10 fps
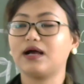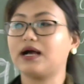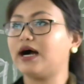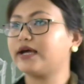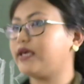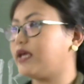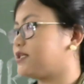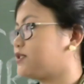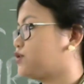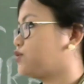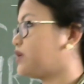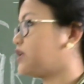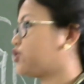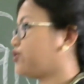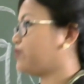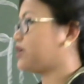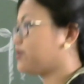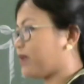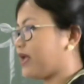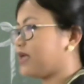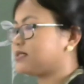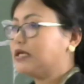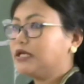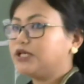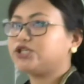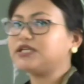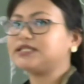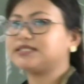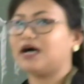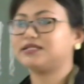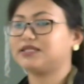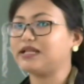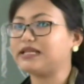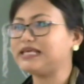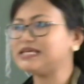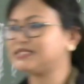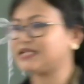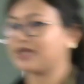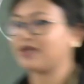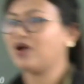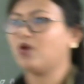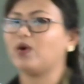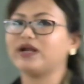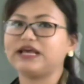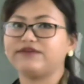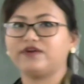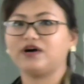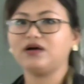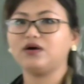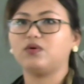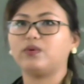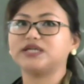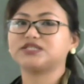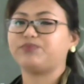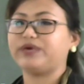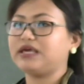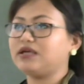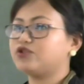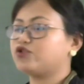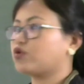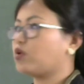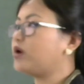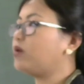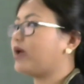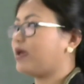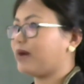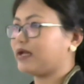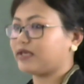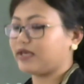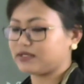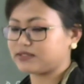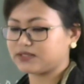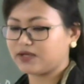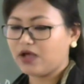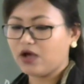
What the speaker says: Kaki, as soon as she reached the place, she started eating whatever was being thrown away by the guests.